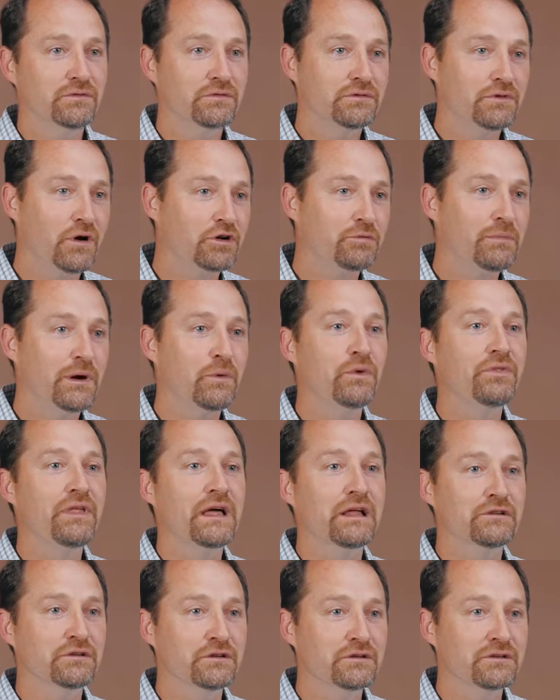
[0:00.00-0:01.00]
talked about what
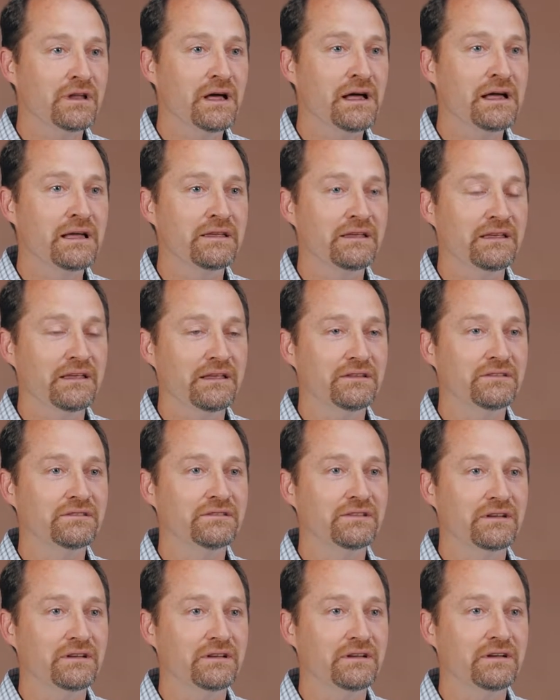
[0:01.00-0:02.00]
that looked like,
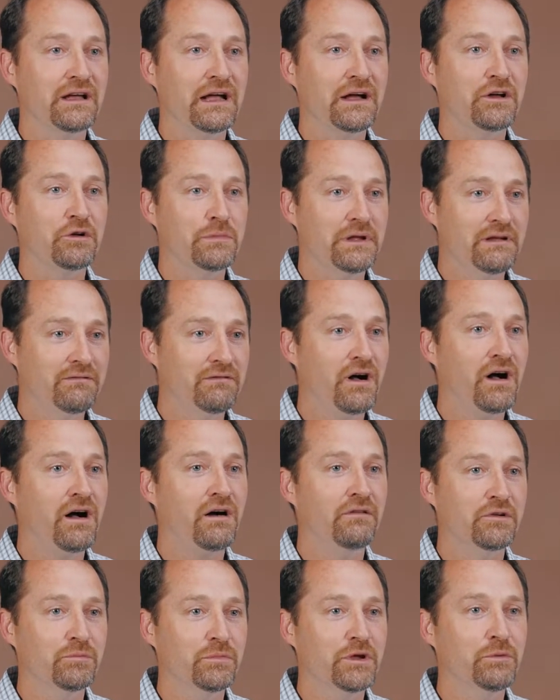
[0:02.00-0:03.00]
as how to be
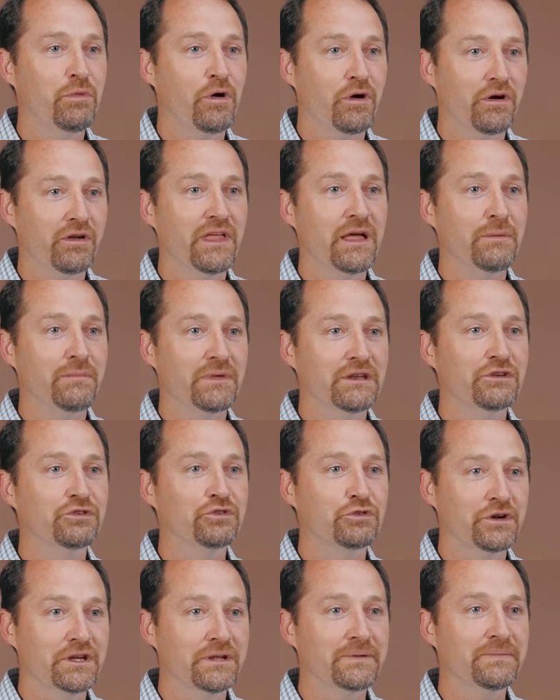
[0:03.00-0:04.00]
involved and be a part of that
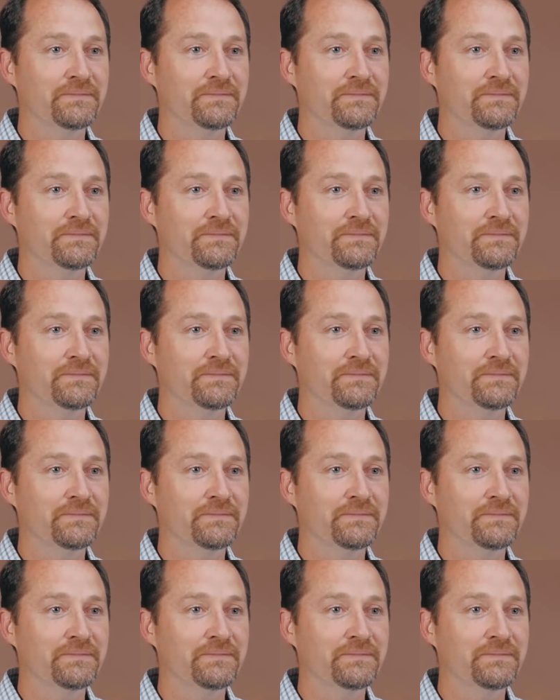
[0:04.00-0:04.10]
ministry.